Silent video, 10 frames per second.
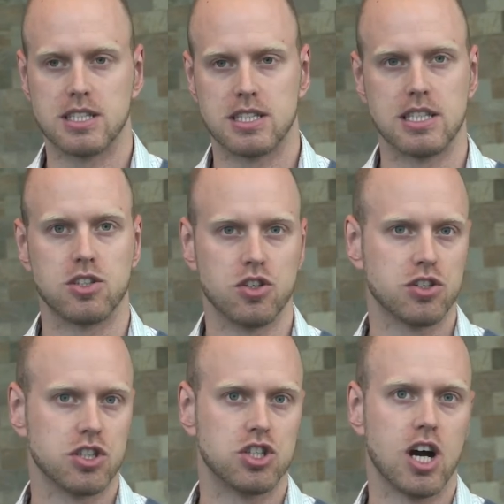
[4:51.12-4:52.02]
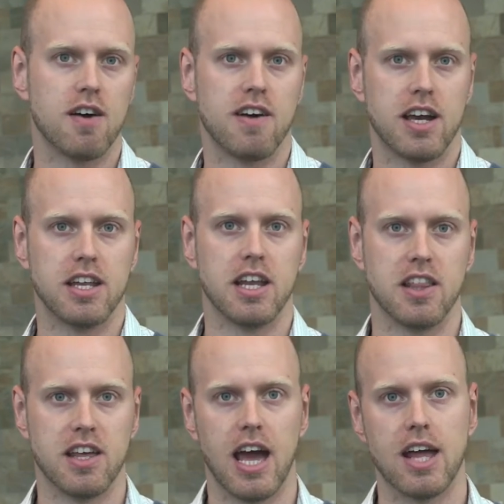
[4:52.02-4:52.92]
since you're using Java
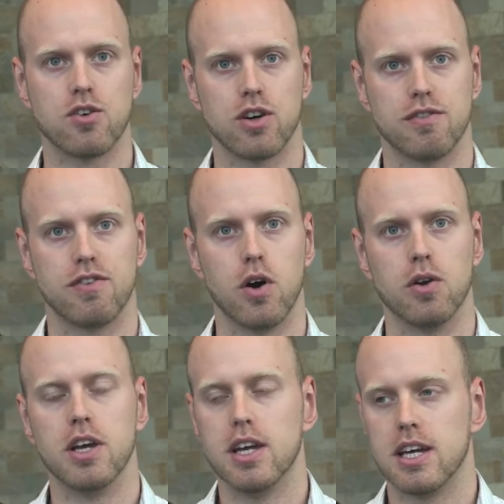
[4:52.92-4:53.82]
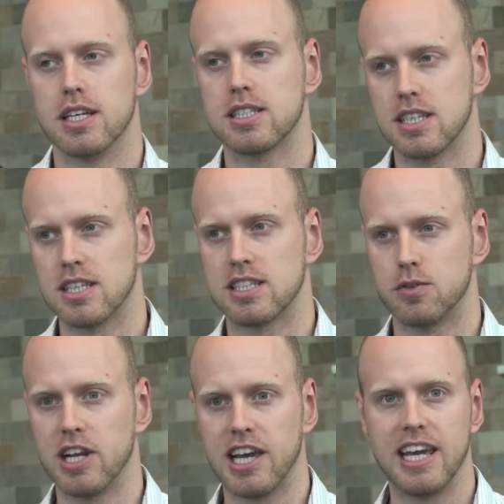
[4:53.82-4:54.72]
in the Android phone, it's
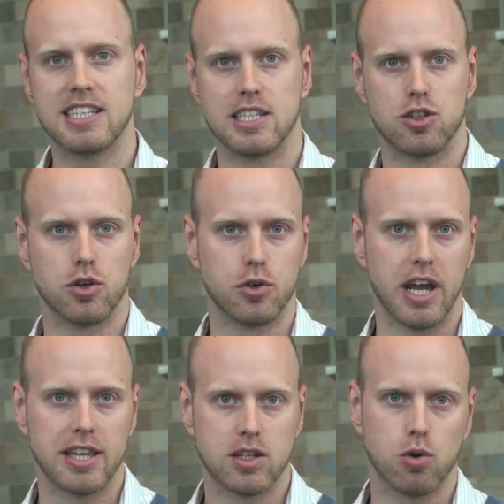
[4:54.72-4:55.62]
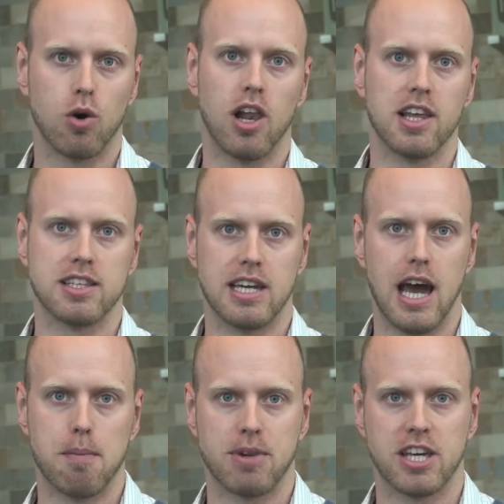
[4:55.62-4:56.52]
really easy to create quality
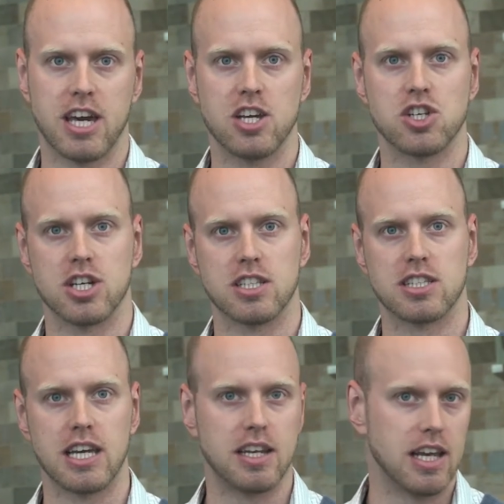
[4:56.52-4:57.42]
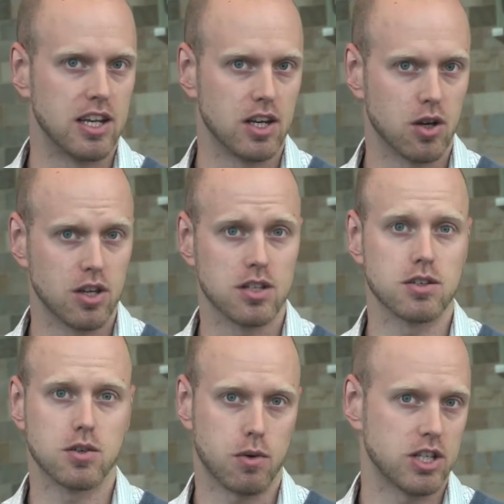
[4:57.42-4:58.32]
applications in
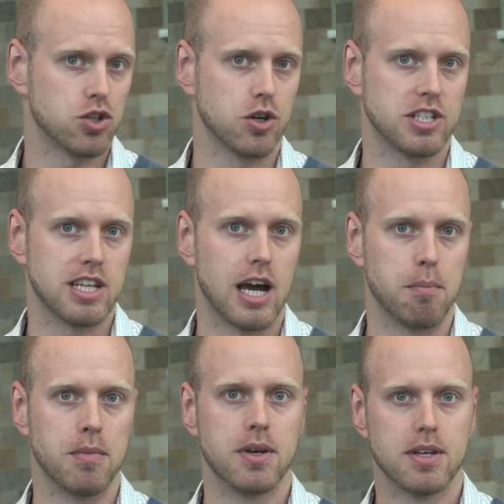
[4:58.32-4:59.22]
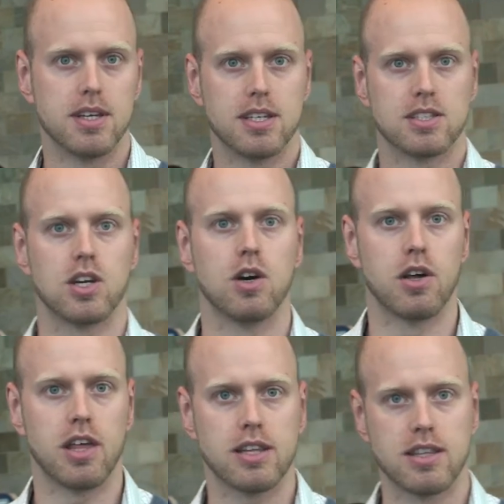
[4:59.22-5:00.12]
quite short time.
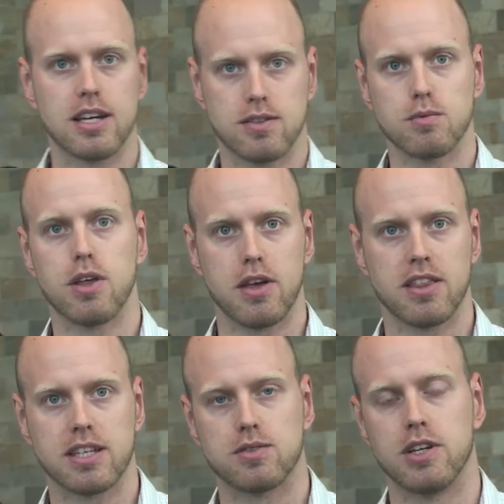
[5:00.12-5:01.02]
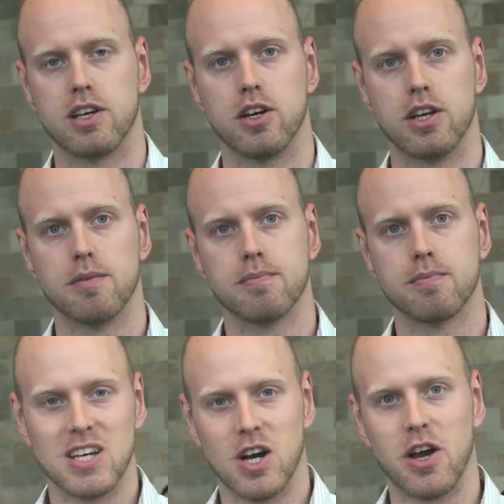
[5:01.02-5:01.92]
So we think that's really good.
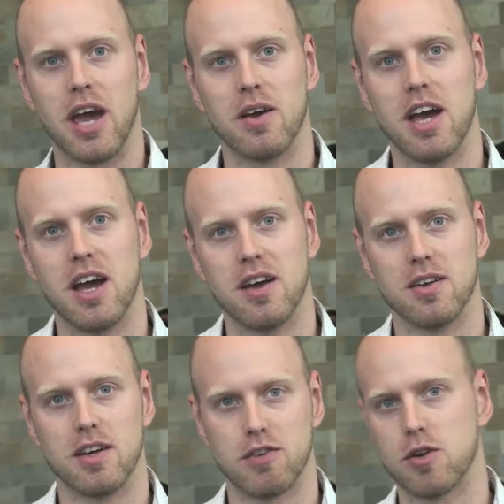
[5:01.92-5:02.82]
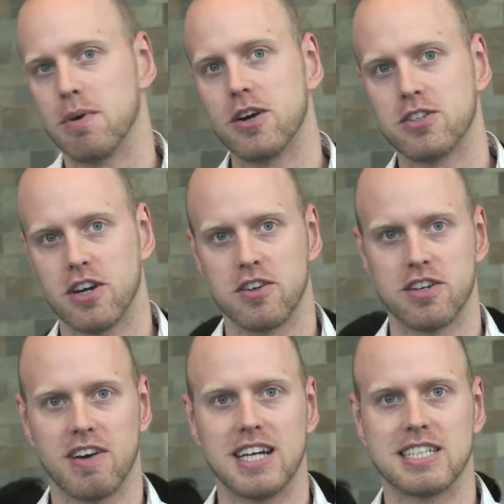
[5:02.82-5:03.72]
Okay, if you compare it to other
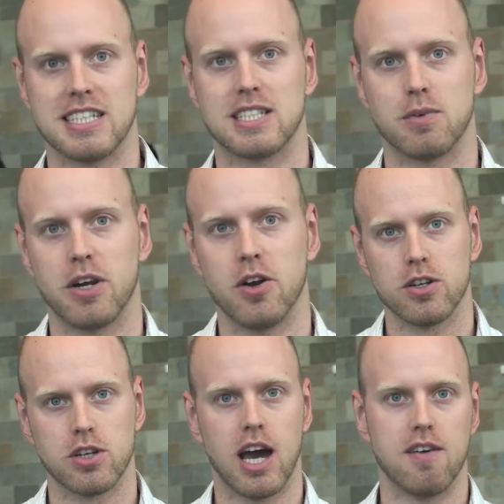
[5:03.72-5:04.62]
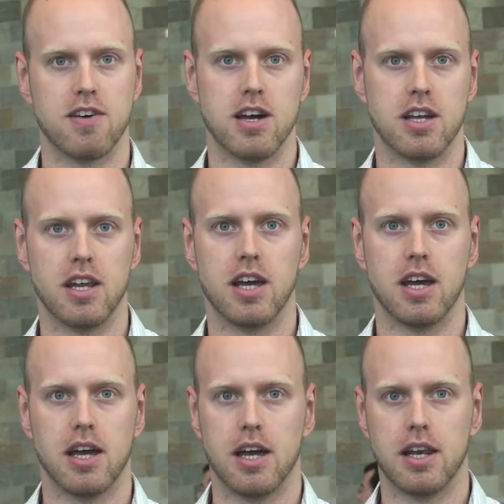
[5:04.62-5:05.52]
devices also have a
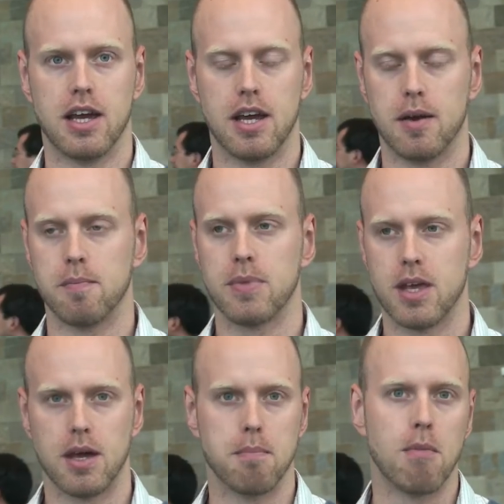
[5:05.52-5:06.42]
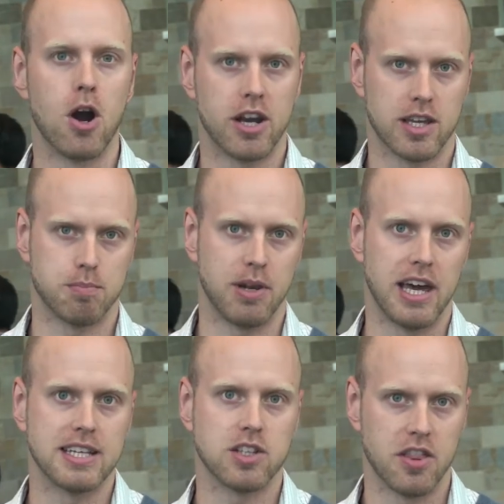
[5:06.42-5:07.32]

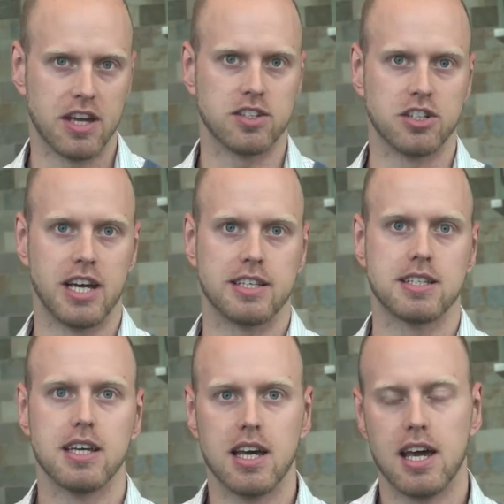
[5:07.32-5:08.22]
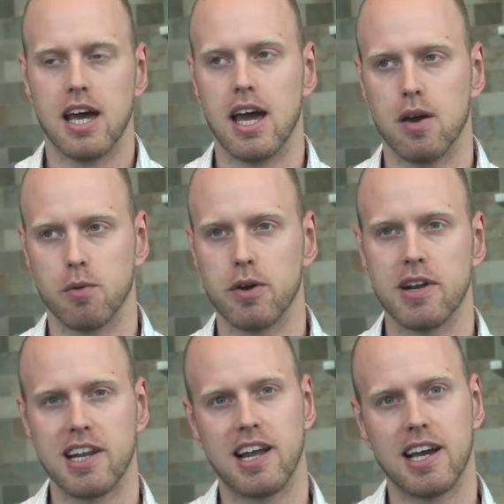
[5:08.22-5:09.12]
marketplace on the internet, we
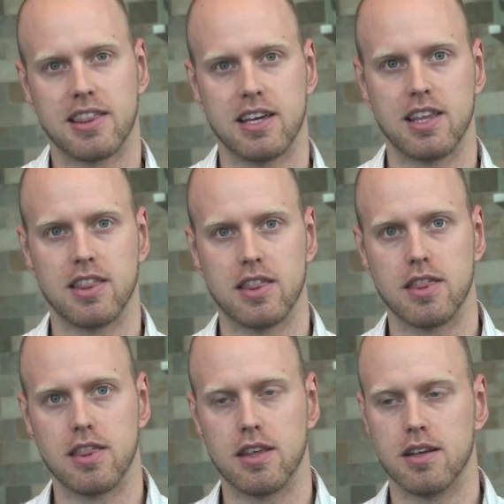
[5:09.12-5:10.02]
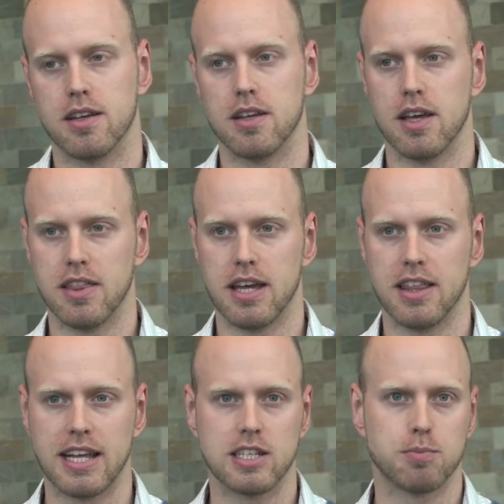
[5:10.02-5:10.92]
really like
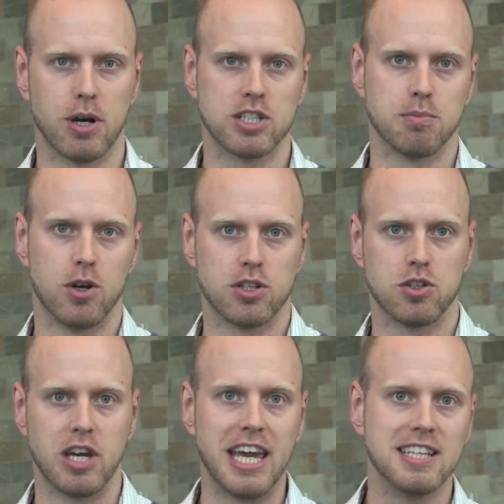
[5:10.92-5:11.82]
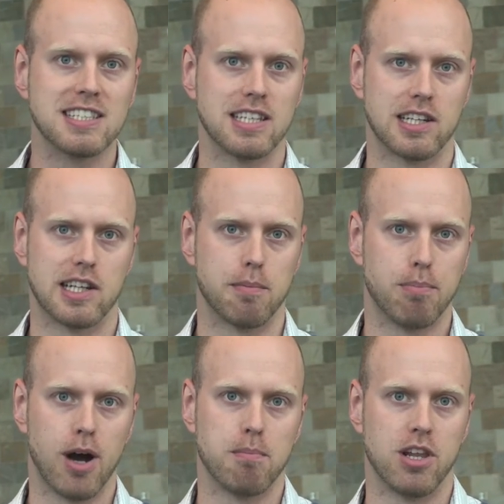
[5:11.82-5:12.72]
that it's possible to instantly
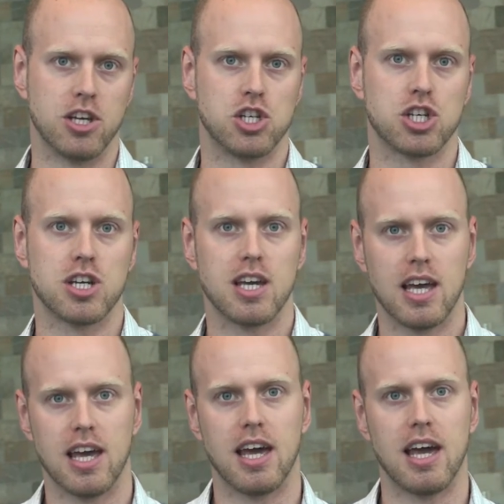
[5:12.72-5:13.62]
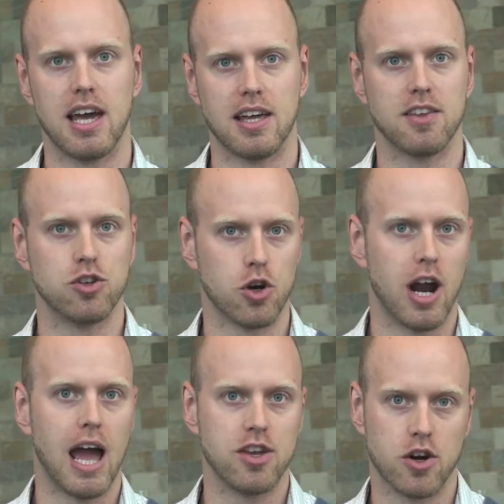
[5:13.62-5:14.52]
publish
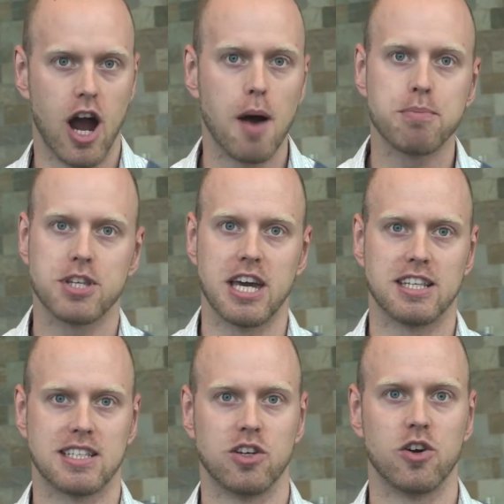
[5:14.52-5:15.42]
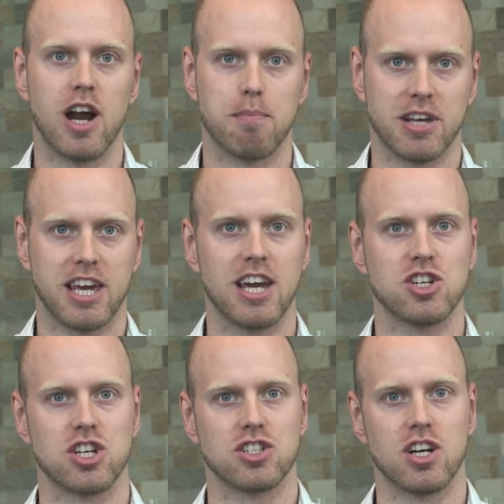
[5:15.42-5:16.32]
your updates and your
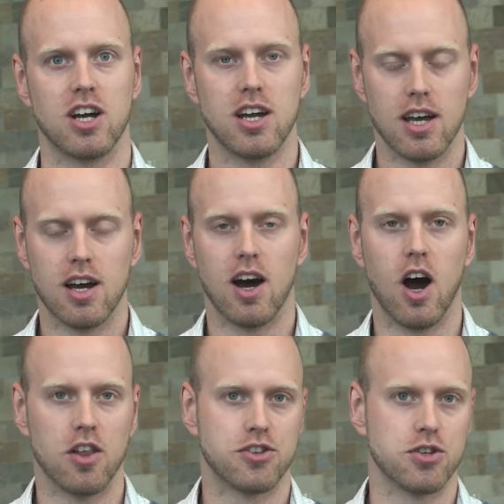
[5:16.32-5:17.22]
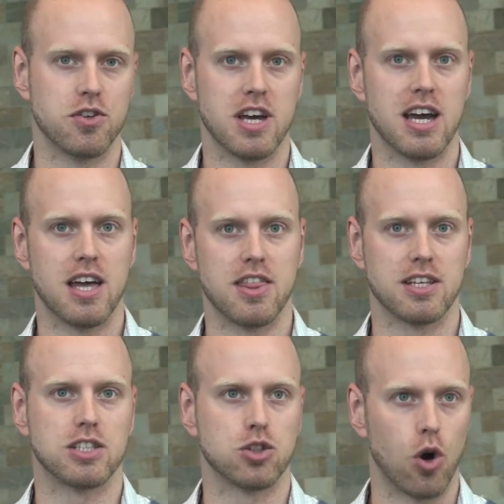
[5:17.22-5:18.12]
applications onto
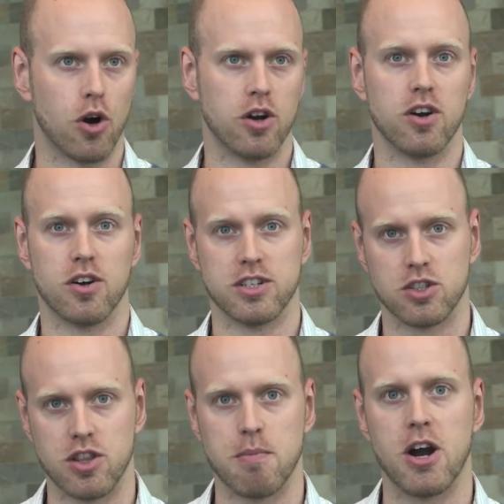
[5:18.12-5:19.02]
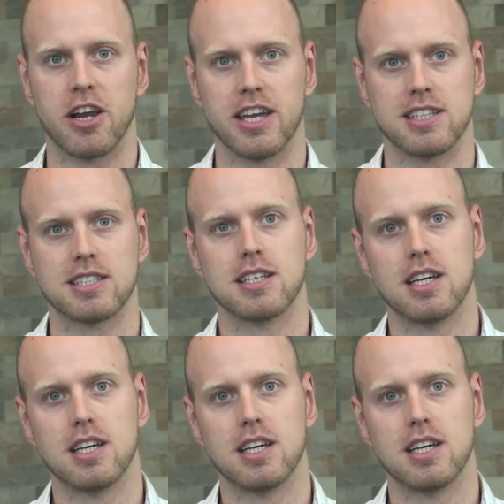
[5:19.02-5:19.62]
the store or into the market.